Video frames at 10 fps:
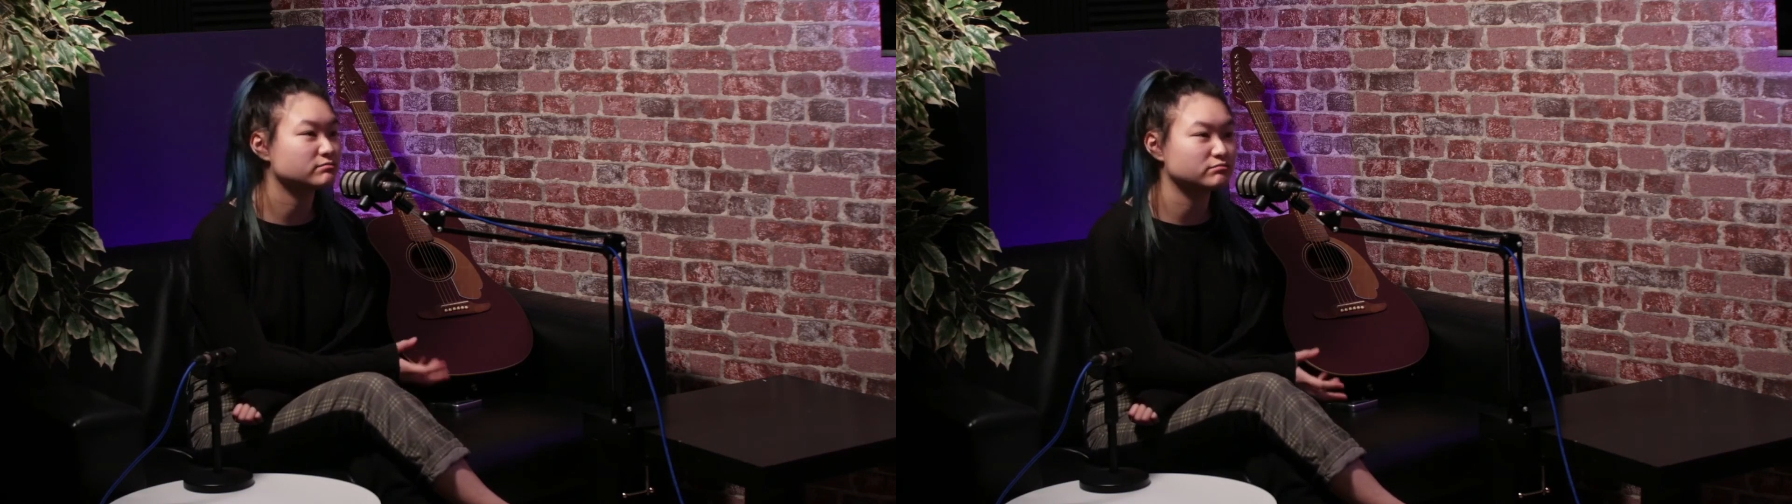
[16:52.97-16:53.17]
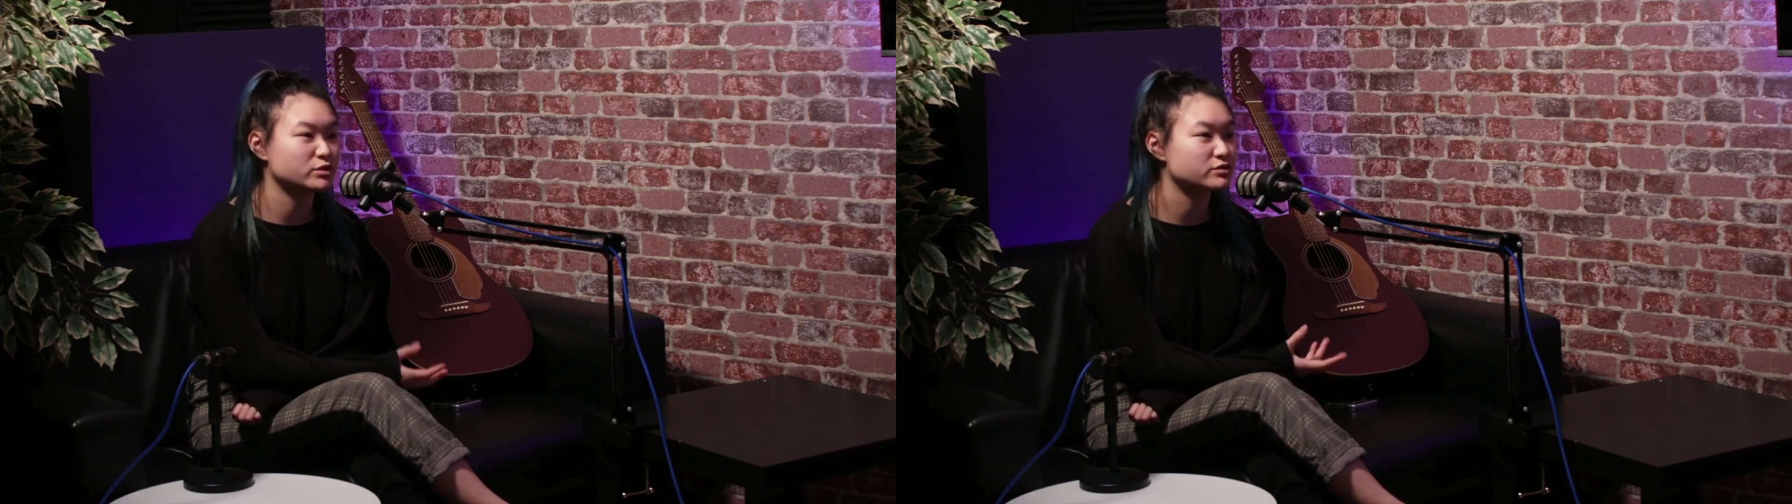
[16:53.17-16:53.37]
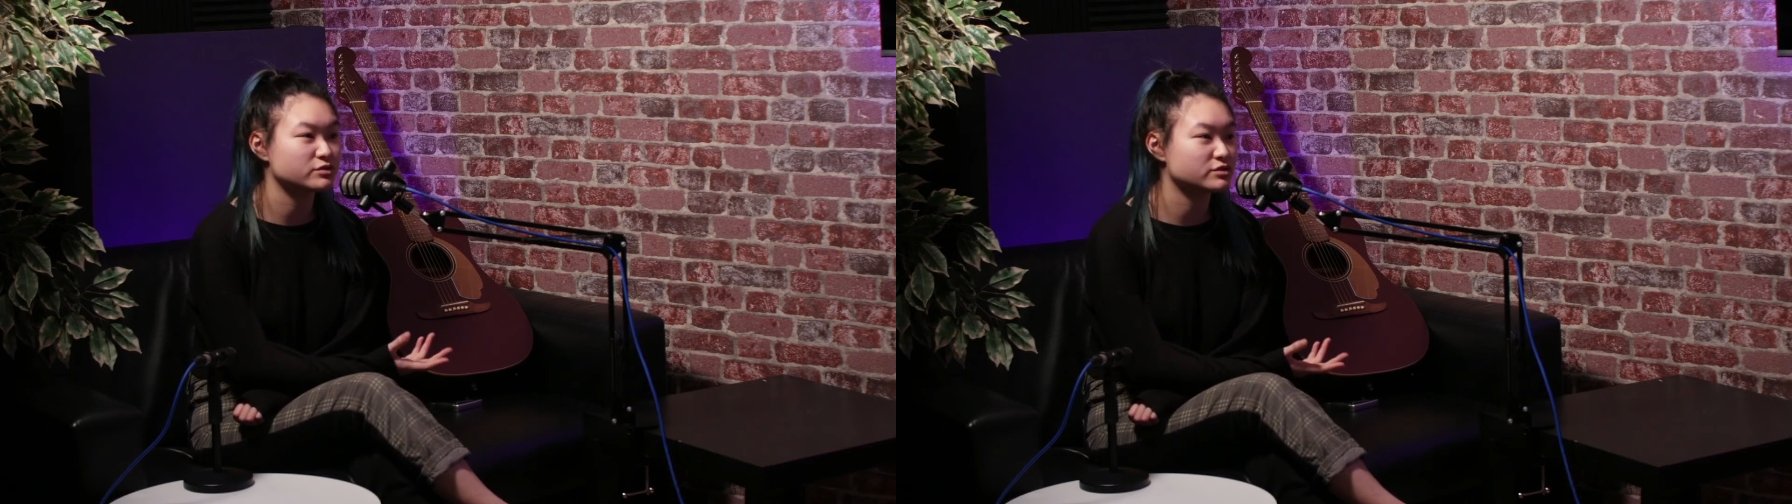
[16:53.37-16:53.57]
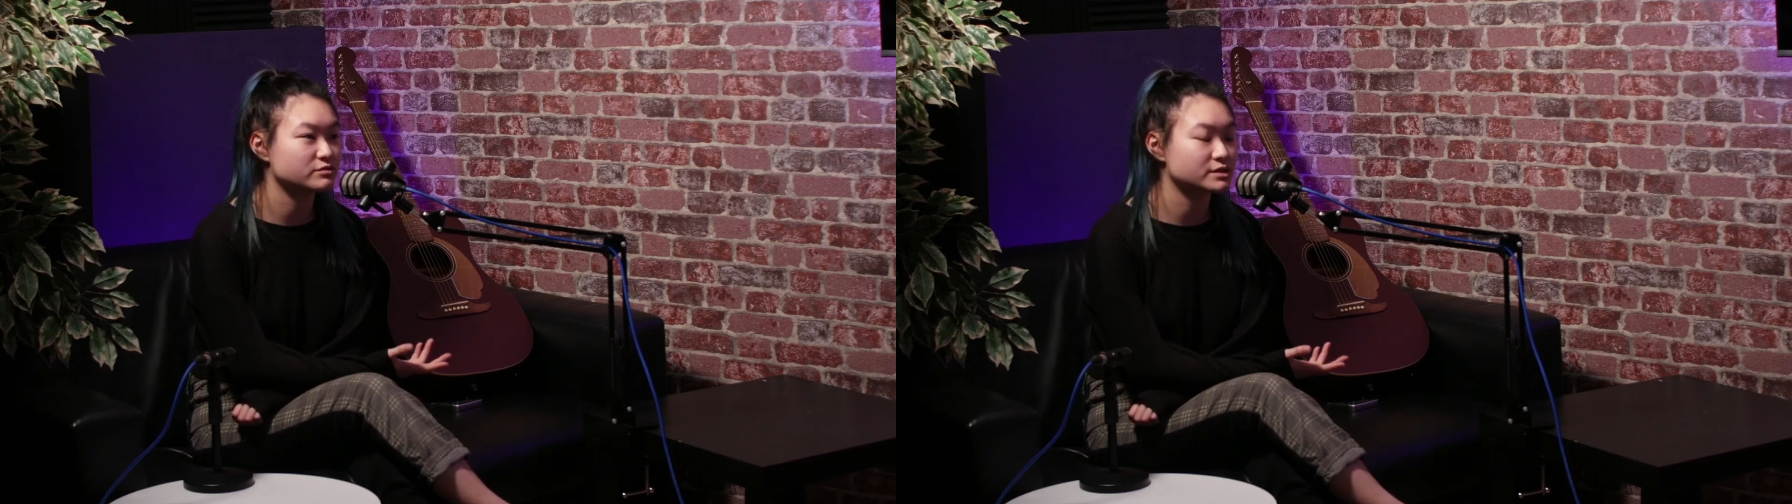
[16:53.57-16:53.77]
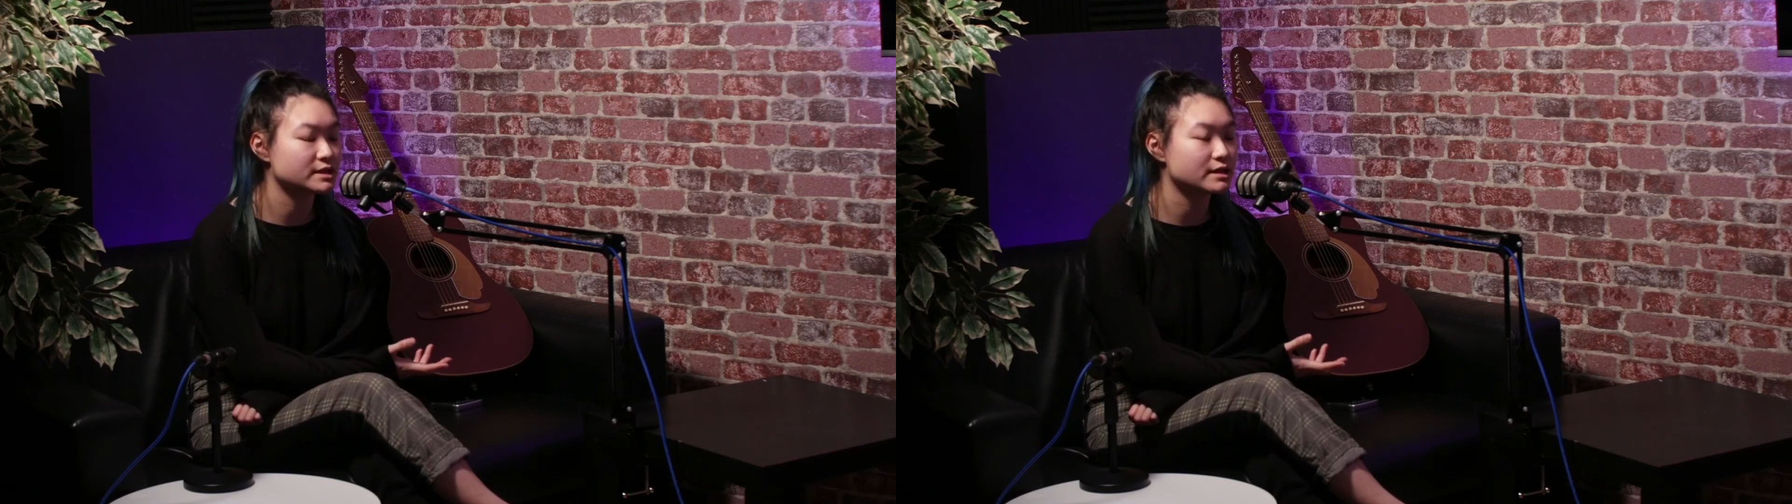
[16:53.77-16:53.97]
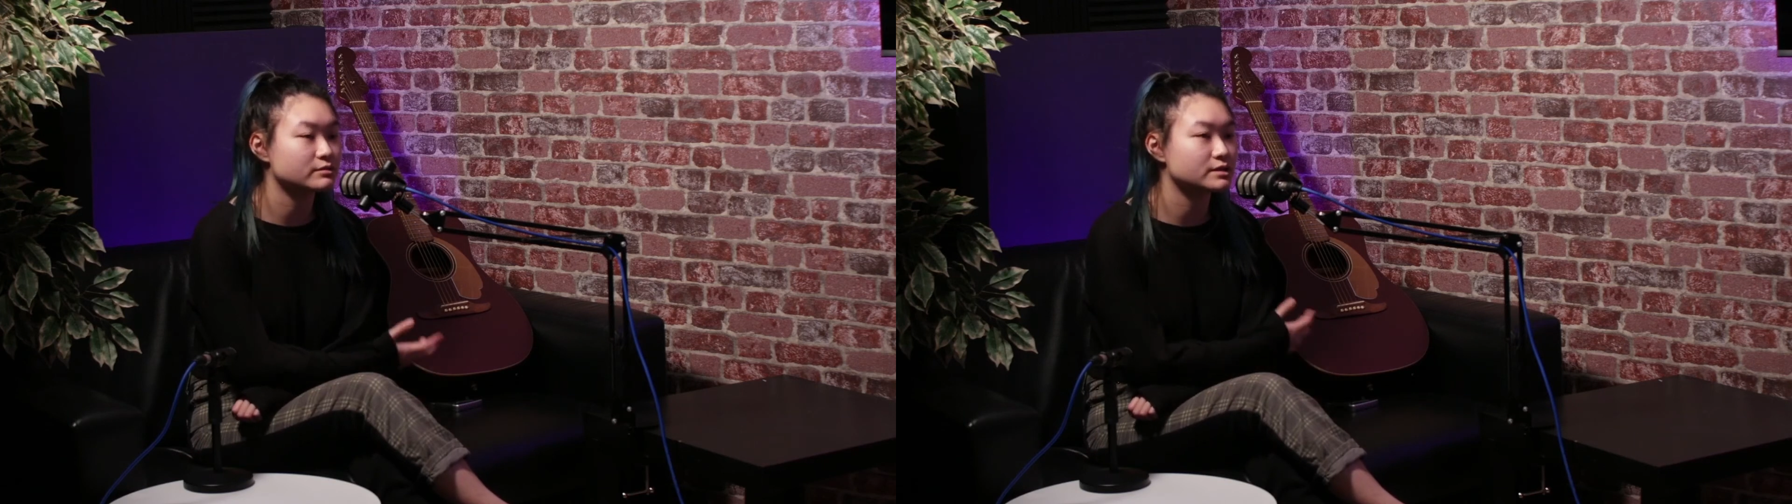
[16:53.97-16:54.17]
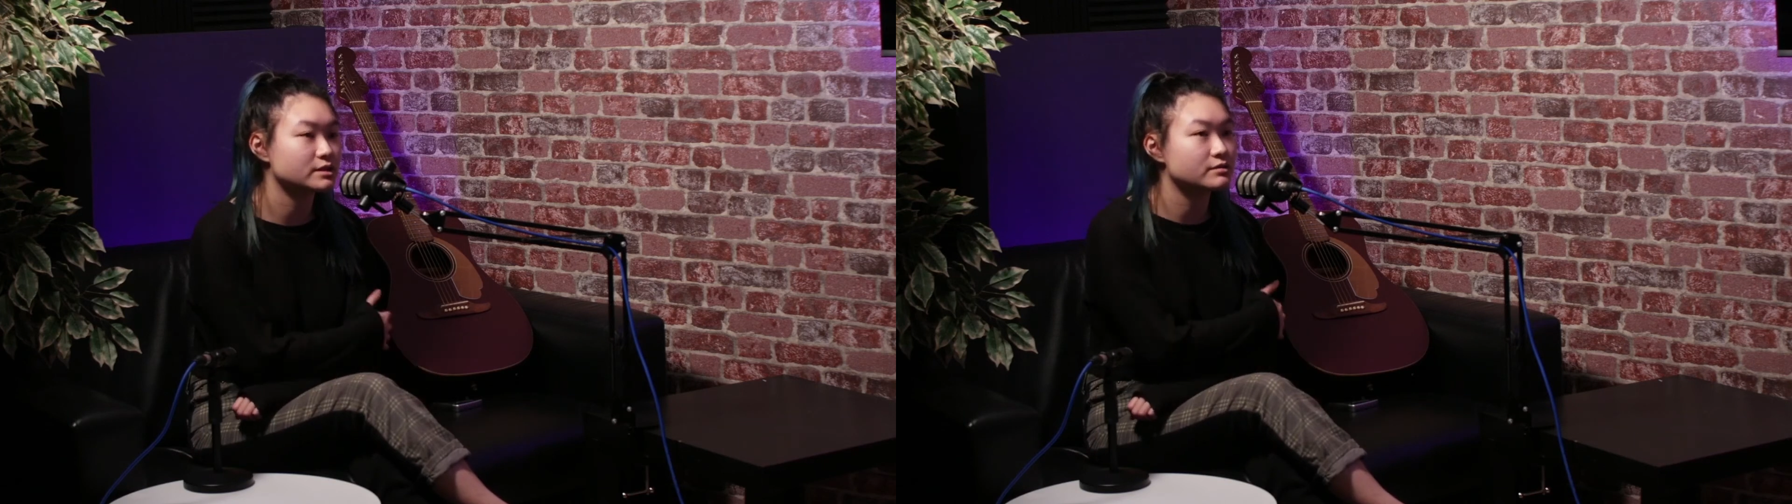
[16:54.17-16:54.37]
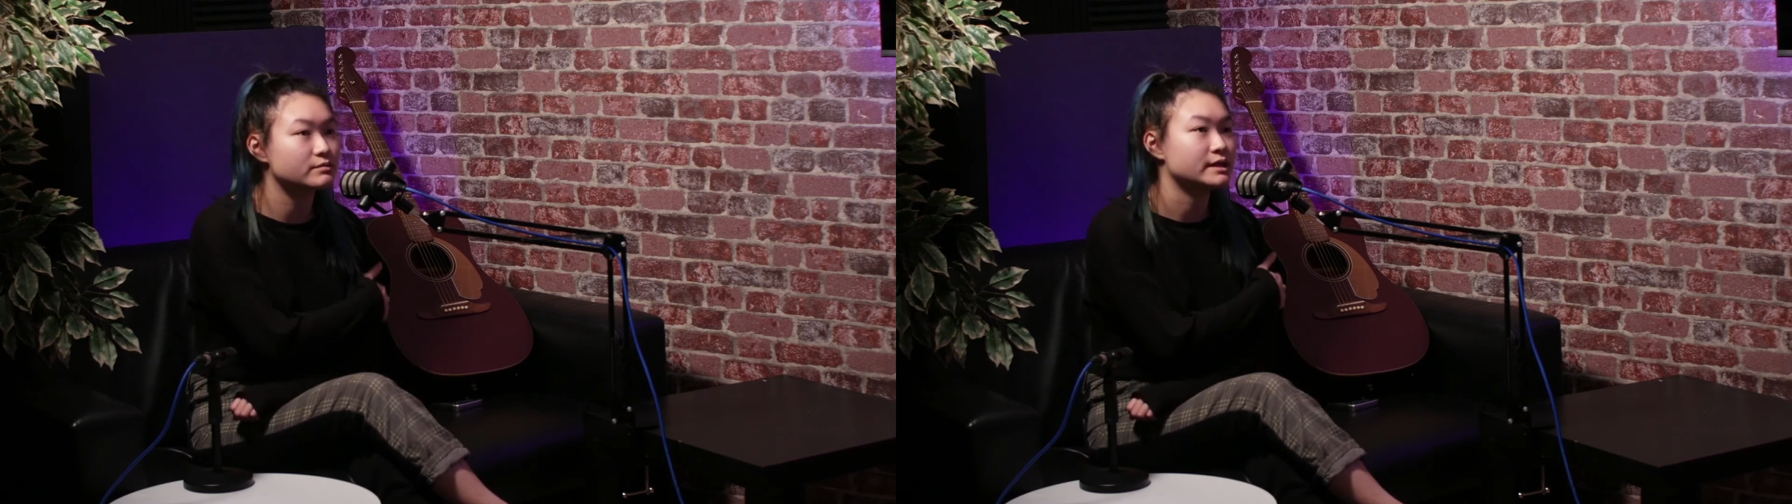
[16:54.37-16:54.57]
muster something out of
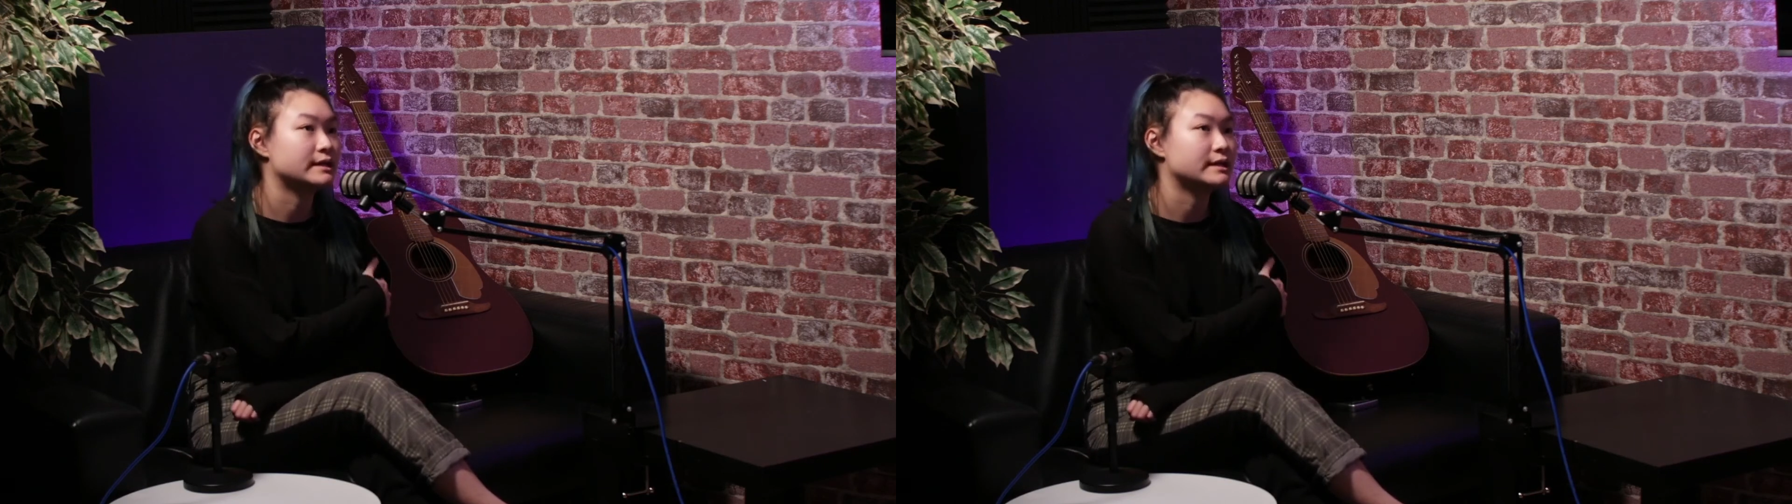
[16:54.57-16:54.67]
them.